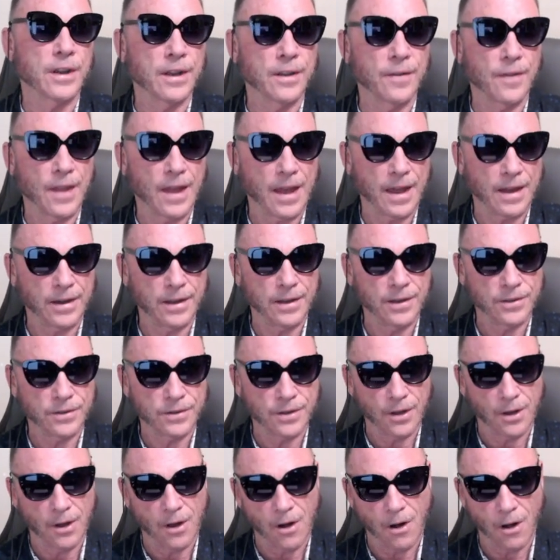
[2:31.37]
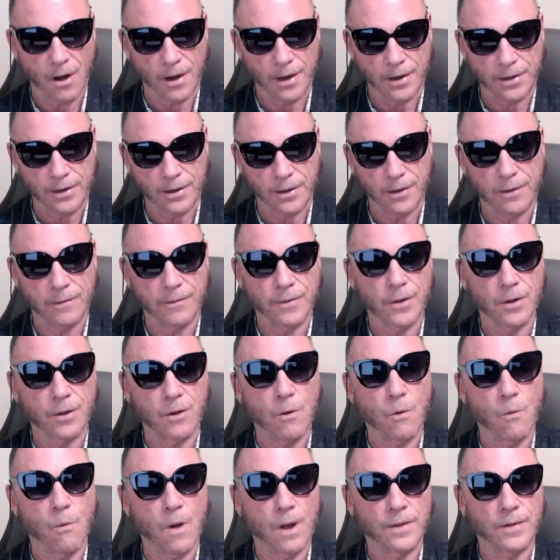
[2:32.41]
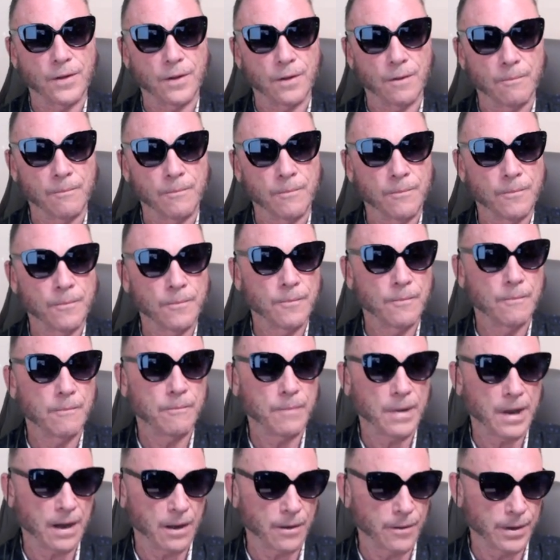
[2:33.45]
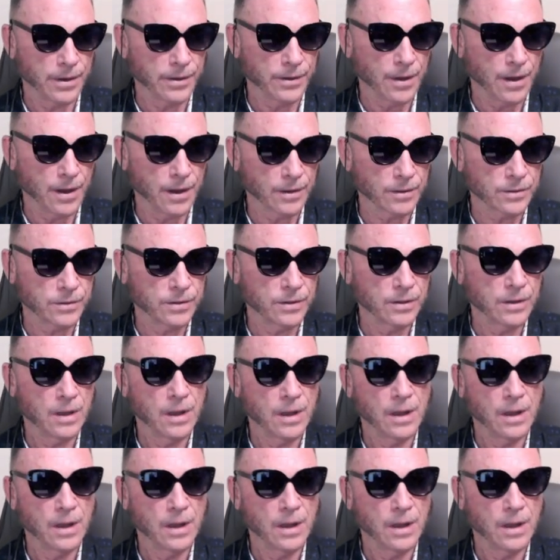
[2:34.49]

and that is the heart of the quantum paradox.